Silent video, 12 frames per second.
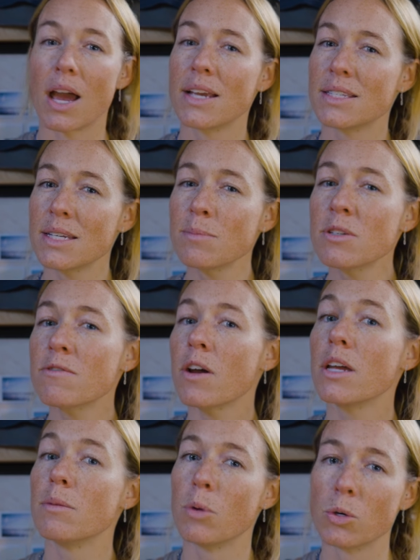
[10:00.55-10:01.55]
I seem to
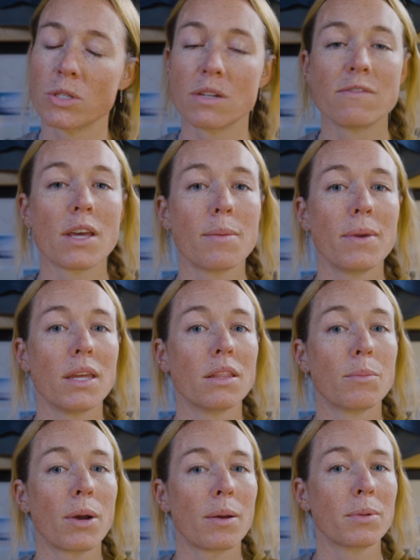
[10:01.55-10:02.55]
find most of them in the
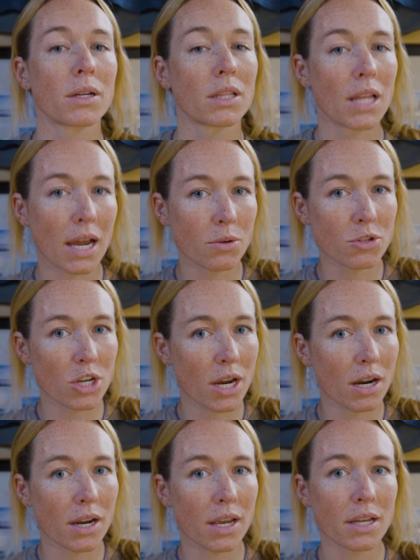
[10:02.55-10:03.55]
public lounge
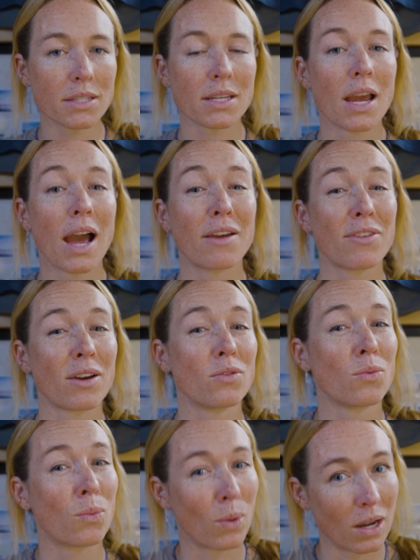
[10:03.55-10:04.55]
areas. I found
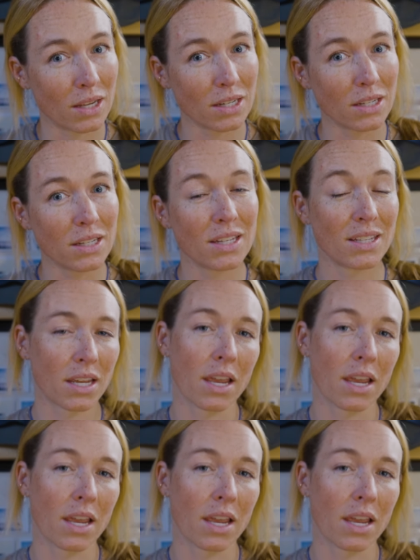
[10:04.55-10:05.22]
one in the